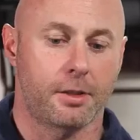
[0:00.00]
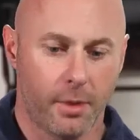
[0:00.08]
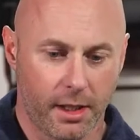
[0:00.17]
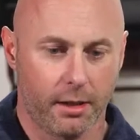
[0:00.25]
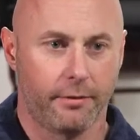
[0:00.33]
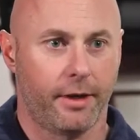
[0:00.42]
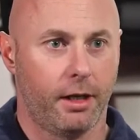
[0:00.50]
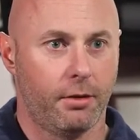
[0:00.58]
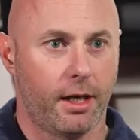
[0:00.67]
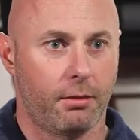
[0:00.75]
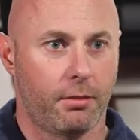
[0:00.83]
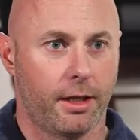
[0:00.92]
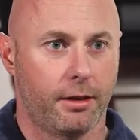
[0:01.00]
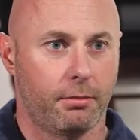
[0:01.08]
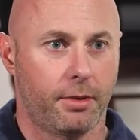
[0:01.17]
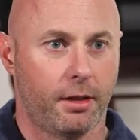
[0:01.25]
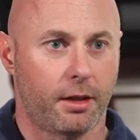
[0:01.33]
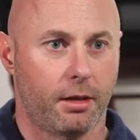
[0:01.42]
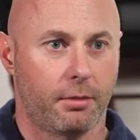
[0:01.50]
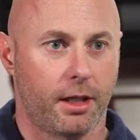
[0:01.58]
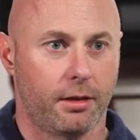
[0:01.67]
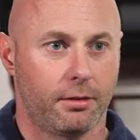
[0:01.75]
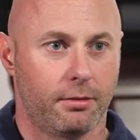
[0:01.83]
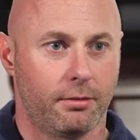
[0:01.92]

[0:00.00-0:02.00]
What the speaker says: speaking of that, we got Myaderm Pet coming out.